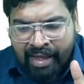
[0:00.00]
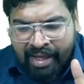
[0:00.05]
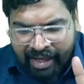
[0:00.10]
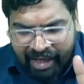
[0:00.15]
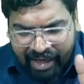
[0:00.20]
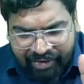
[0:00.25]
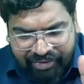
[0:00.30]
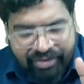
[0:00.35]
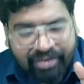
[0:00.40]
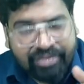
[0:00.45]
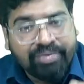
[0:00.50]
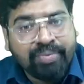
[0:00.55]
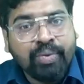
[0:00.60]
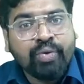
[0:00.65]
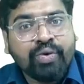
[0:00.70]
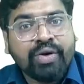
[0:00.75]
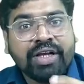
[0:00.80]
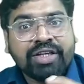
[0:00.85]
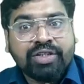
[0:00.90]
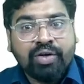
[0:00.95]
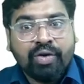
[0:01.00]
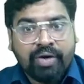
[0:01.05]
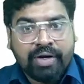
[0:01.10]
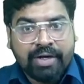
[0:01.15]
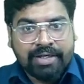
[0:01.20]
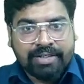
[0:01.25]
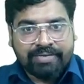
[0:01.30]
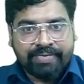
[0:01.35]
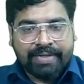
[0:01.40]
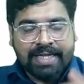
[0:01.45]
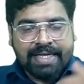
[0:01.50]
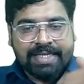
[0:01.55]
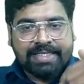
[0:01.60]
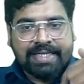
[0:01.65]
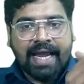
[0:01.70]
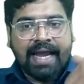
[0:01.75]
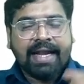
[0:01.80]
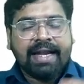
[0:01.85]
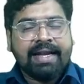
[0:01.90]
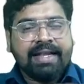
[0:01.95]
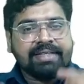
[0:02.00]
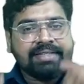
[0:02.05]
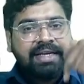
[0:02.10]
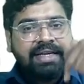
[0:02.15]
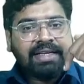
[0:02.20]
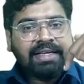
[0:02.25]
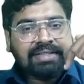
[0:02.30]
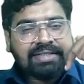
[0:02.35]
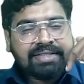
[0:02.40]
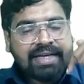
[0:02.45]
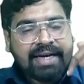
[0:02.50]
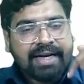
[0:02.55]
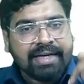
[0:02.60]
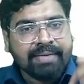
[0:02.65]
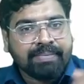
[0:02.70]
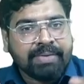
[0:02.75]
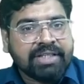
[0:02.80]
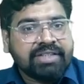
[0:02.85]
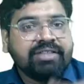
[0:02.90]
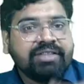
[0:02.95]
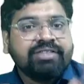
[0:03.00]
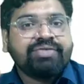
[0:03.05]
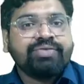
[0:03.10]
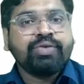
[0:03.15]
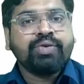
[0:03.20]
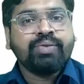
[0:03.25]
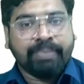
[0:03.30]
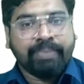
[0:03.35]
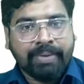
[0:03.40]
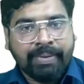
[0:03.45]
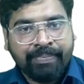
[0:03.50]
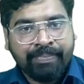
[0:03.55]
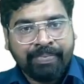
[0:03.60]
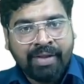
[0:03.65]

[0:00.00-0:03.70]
If this mutation occurs when the child is inside mother's womb,